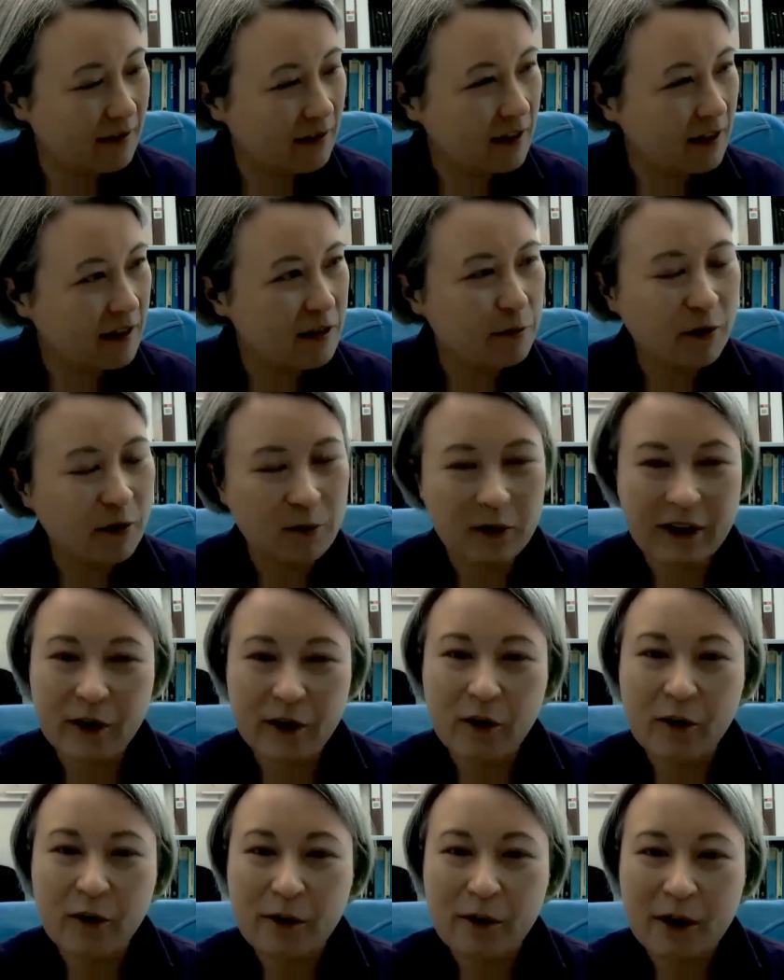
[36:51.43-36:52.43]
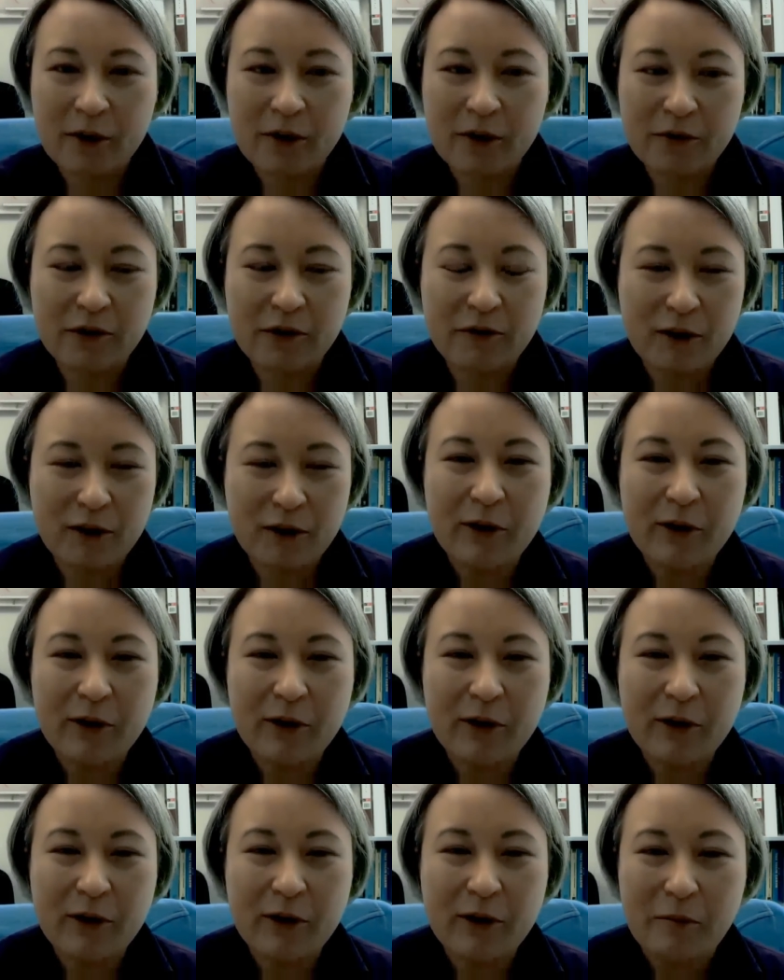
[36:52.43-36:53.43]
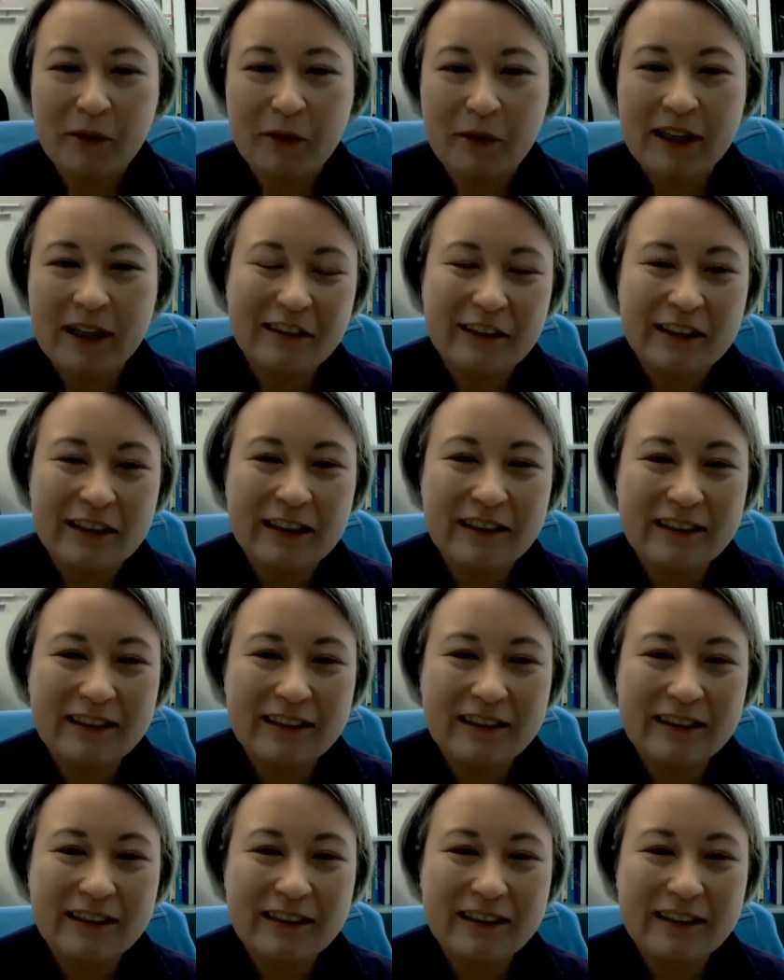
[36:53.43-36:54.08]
I know about the free floating planets, actually.